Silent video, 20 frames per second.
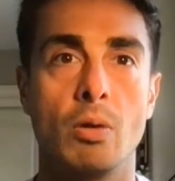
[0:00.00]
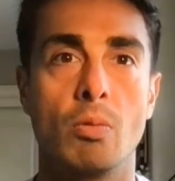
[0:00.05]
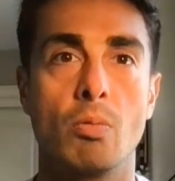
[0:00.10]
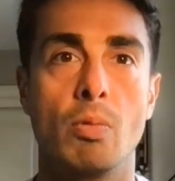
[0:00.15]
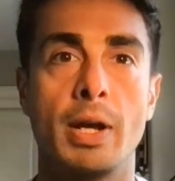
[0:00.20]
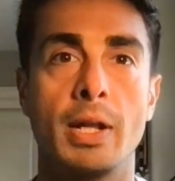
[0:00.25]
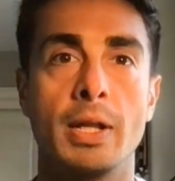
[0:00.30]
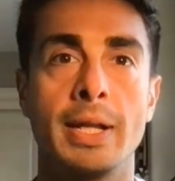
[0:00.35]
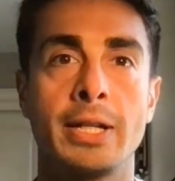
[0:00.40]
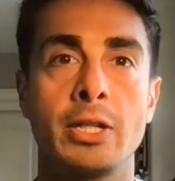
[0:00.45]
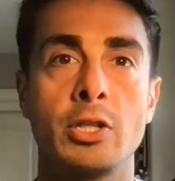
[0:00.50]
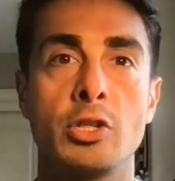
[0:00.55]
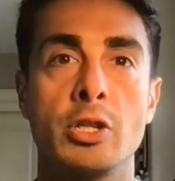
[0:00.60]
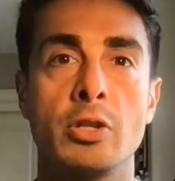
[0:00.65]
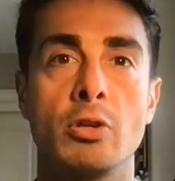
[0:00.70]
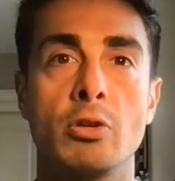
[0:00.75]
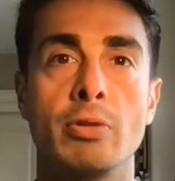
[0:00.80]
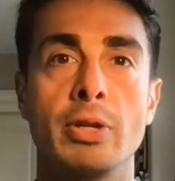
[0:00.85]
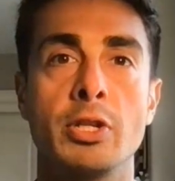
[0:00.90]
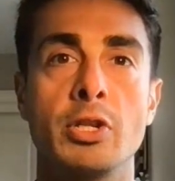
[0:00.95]
When
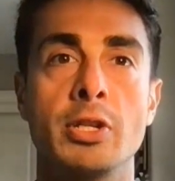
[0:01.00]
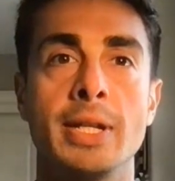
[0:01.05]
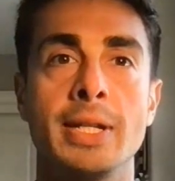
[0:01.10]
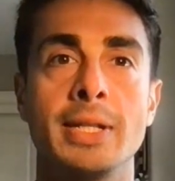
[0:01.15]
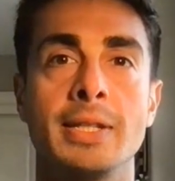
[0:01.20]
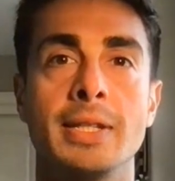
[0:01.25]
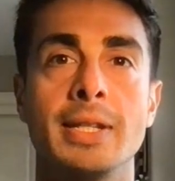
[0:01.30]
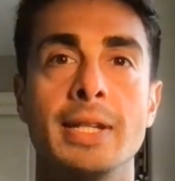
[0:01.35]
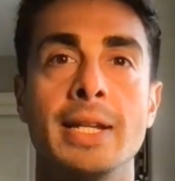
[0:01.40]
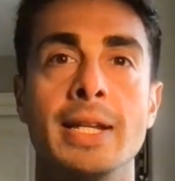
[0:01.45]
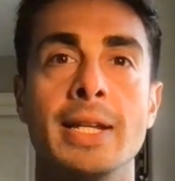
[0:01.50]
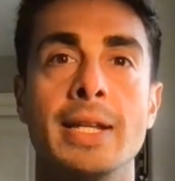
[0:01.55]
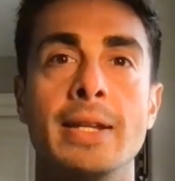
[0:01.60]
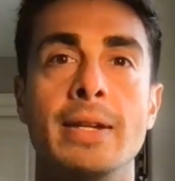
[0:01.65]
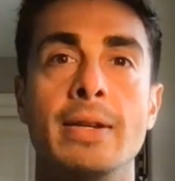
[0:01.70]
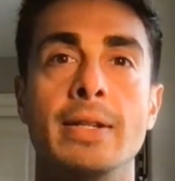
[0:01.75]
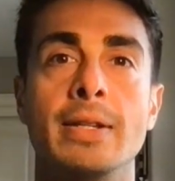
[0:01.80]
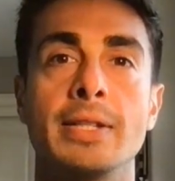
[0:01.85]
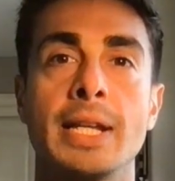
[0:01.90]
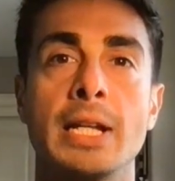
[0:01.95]
glycogen originates
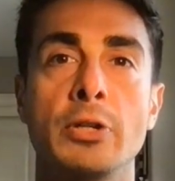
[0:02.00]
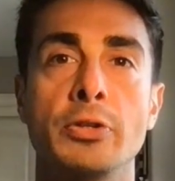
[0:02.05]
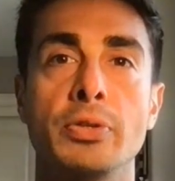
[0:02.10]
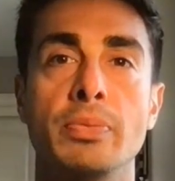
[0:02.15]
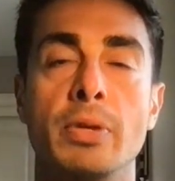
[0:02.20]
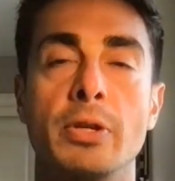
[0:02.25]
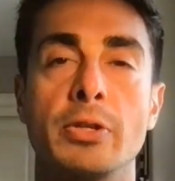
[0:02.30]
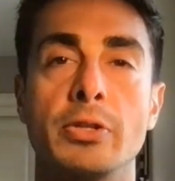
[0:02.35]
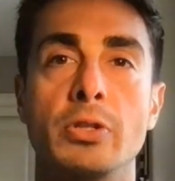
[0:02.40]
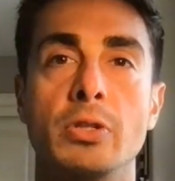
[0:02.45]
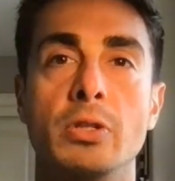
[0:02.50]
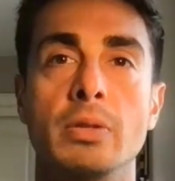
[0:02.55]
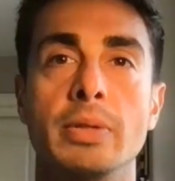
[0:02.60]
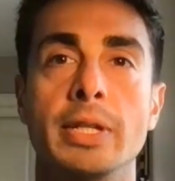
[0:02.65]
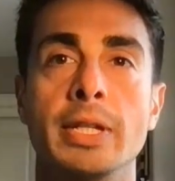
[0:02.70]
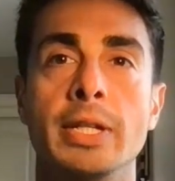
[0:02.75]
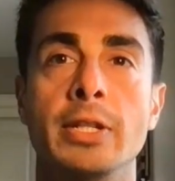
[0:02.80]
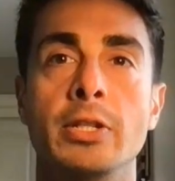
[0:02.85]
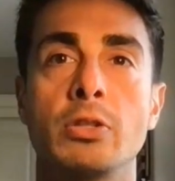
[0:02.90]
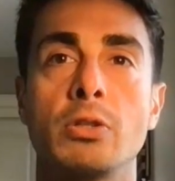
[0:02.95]
in skeletal muscle,
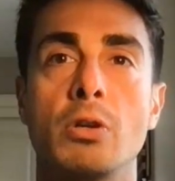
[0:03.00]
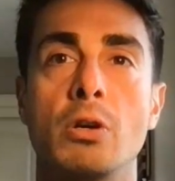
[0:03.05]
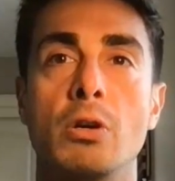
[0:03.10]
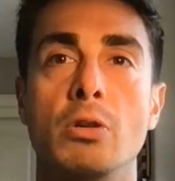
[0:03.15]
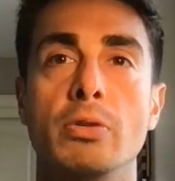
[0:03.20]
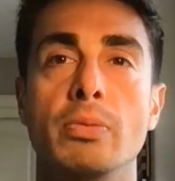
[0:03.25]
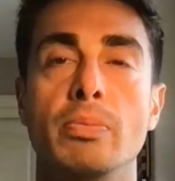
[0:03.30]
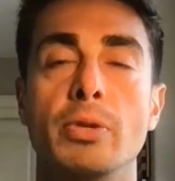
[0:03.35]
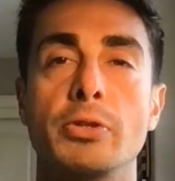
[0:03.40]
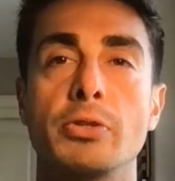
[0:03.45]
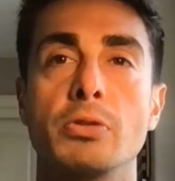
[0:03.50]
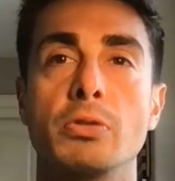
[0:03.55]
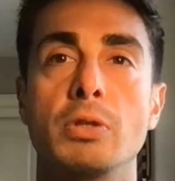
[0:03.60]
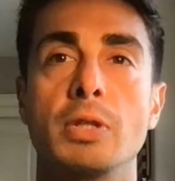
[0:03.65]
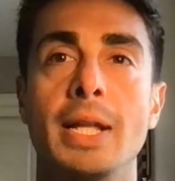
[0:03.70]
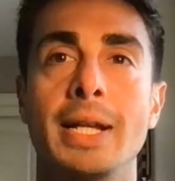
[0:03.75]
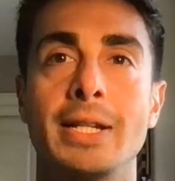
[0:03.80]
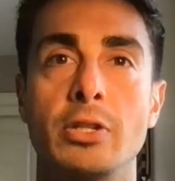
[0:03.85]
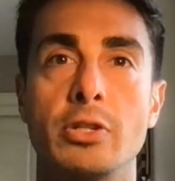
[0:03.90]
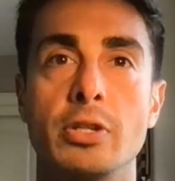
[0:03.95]
it is called muscle
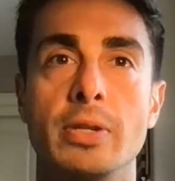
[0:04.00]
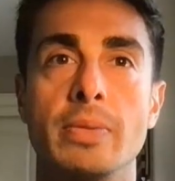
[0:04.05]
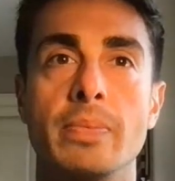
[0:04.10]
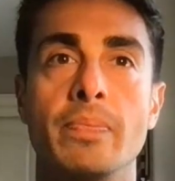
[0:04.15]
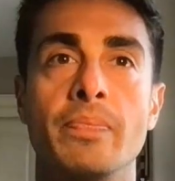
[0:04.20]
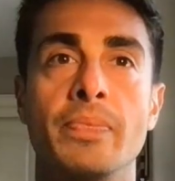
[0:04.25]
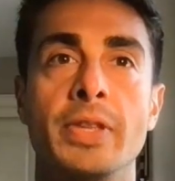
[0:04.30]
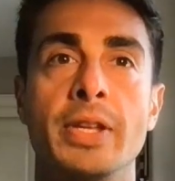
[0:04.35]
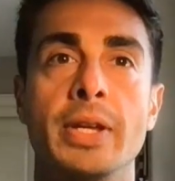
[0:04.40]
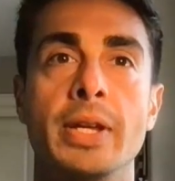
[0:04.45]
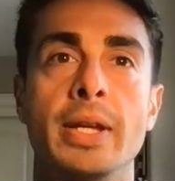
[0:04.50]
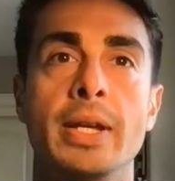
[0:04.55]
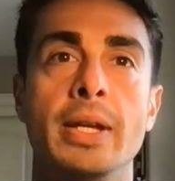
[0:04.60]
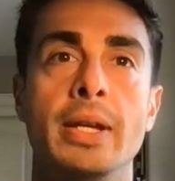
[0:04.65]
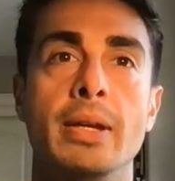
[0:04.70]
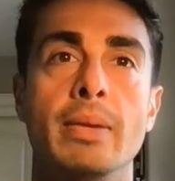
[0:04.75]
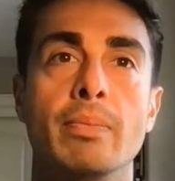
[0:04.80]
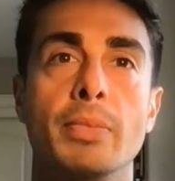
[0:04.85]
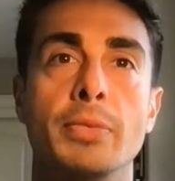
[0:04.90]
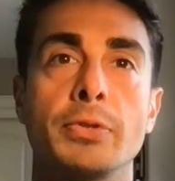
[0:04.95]
glycogen.
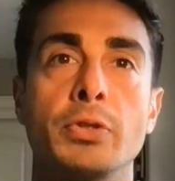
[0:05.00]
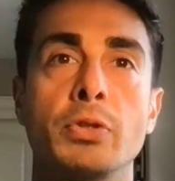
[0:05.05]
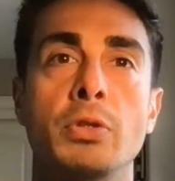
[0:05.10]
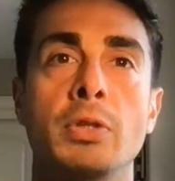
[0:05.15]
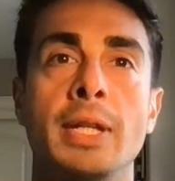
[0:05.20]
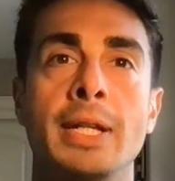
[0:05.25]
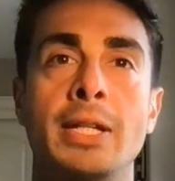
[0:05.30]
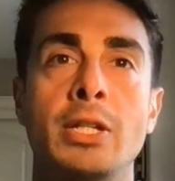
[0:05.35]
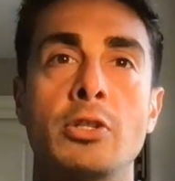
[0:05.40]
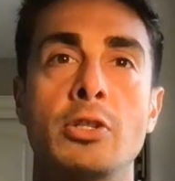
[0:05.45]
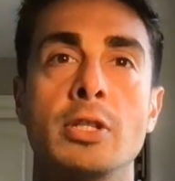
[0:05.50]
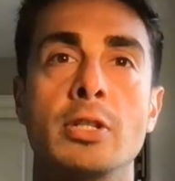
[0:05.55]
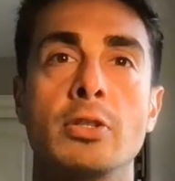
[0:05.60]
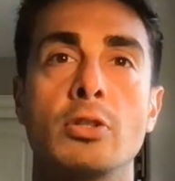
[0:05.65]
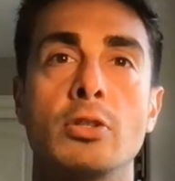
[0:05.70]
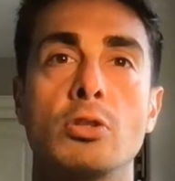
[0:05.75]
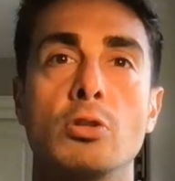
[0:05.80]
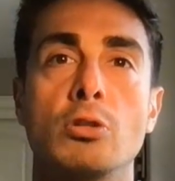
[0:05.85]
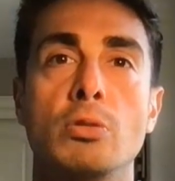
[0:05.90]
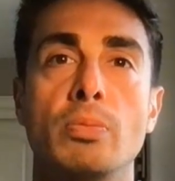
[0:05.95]
Muscle
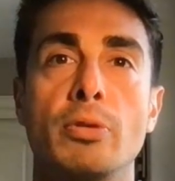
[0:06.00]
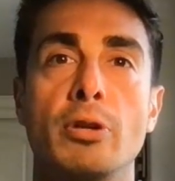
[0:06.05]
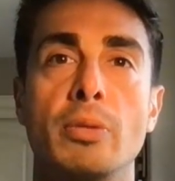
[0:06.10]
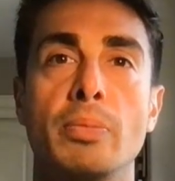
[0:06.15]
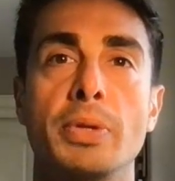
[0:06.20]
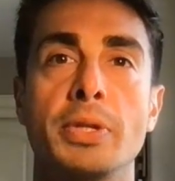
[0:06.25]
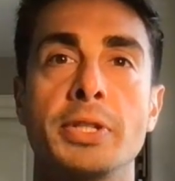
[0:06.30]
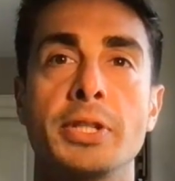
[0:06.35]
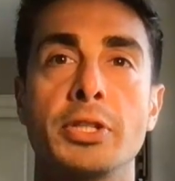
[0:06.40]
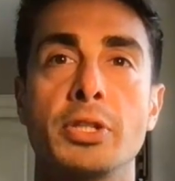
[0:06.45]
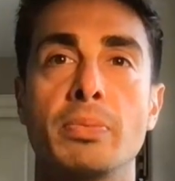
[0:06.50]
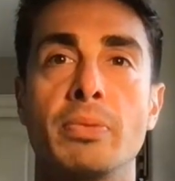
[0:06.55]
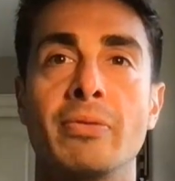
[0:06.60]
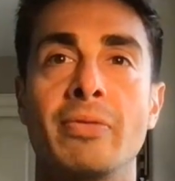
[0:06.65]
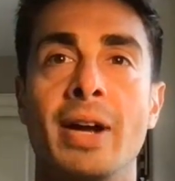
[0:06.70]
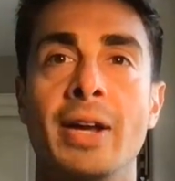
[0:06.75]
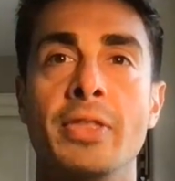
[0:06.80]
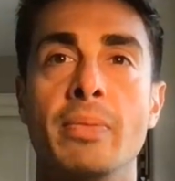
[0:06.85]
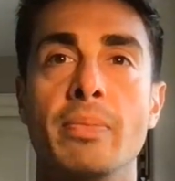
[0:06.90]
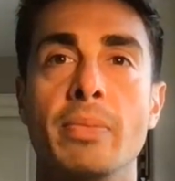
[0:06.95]
glycogen's sole purpose is to
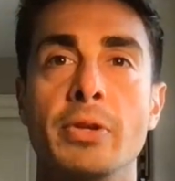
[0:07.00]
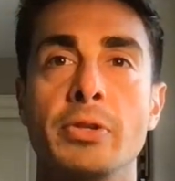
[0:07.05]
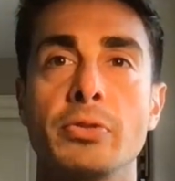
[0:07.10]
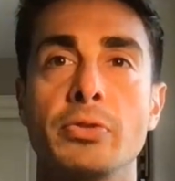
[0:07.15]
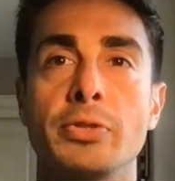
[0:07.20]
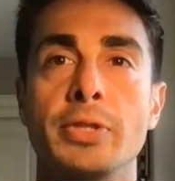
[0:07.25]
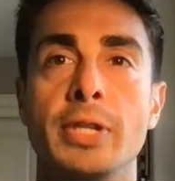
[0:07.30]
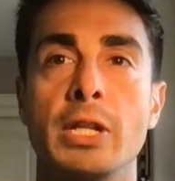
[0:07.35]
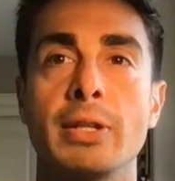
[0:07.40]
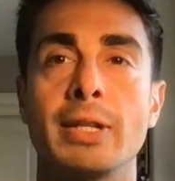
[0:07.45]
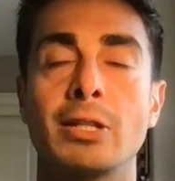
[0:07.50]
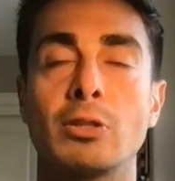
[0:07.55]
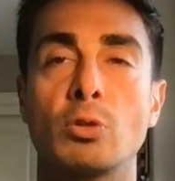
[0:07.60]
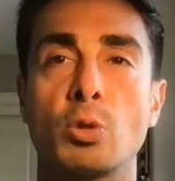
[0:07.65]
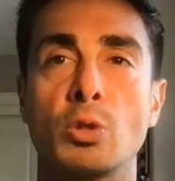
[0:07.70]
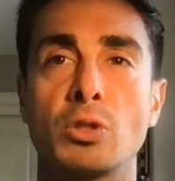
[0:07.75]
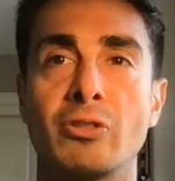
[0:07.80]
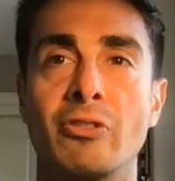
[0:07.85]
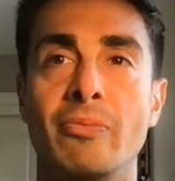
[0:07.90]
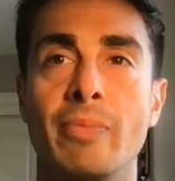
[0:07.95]
provide the muscle cell a
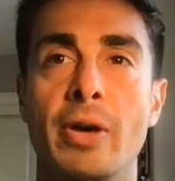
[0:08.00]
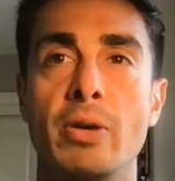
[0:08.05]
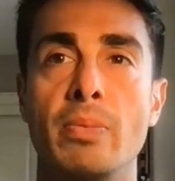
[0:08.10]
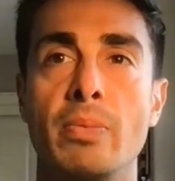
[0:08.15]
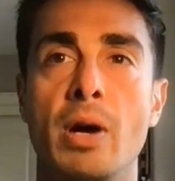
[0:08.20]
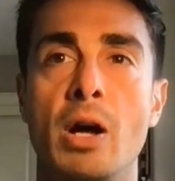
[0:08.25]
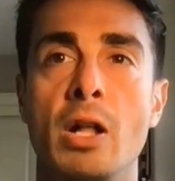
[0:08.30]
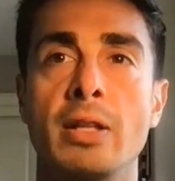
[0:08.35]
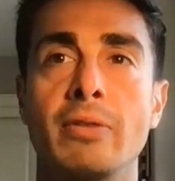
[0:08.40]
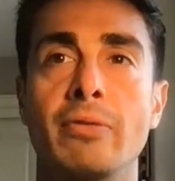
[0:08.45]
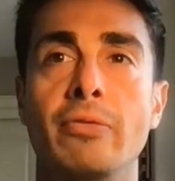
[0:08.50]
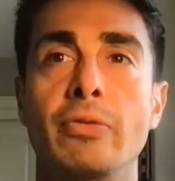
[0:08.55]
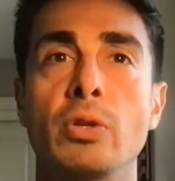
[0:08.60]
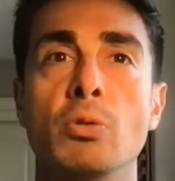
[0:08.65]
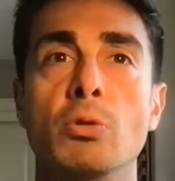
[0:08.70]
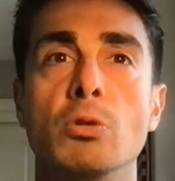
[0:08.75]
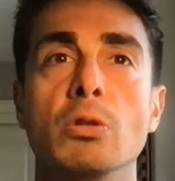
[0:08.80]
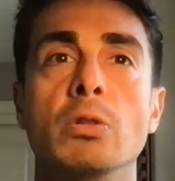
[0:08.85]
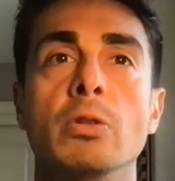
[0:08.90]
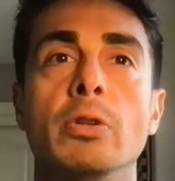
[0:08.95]
source of metabolic
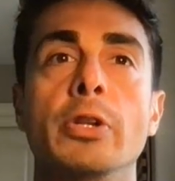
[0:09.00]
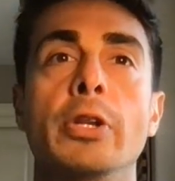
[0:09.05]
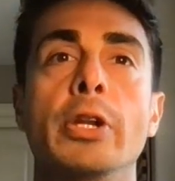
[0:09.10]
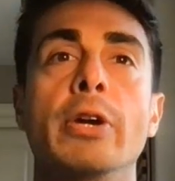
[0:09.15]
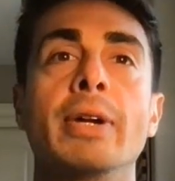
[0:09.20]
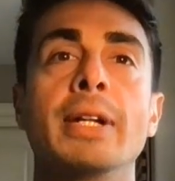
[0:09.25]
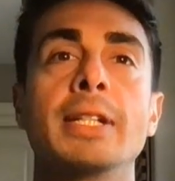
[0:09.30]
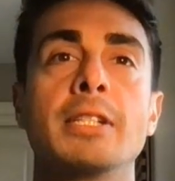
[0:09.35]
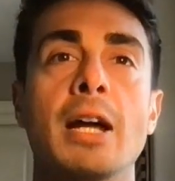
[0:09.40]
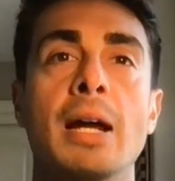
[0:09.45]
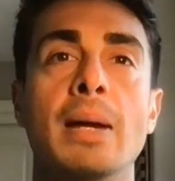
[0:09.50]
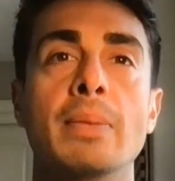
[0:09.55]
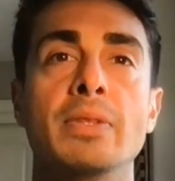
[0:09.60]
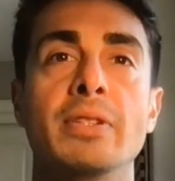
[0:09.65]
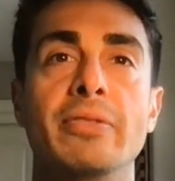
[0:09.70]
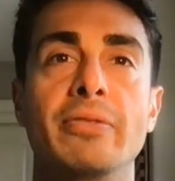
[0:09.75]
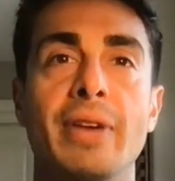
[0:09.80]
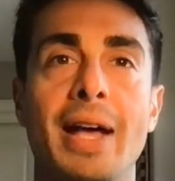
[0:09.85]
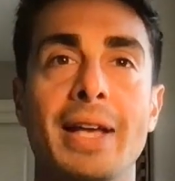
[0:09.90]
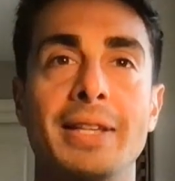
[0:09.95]
fuel during times
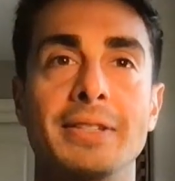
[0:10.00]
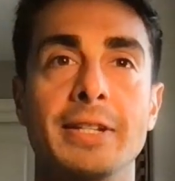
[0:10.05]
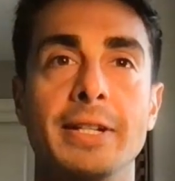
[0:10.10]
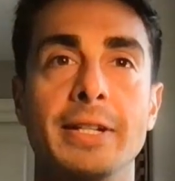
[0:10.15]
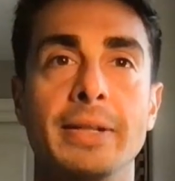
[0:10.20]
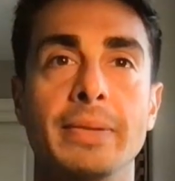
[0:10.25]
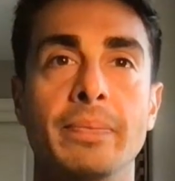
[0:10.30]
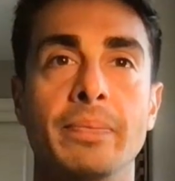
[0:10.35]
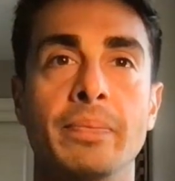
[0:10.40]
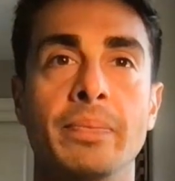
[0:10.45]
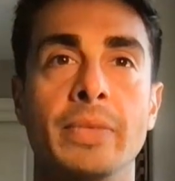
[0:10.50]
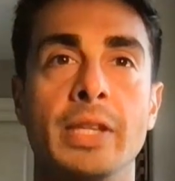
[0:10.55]
of fasting.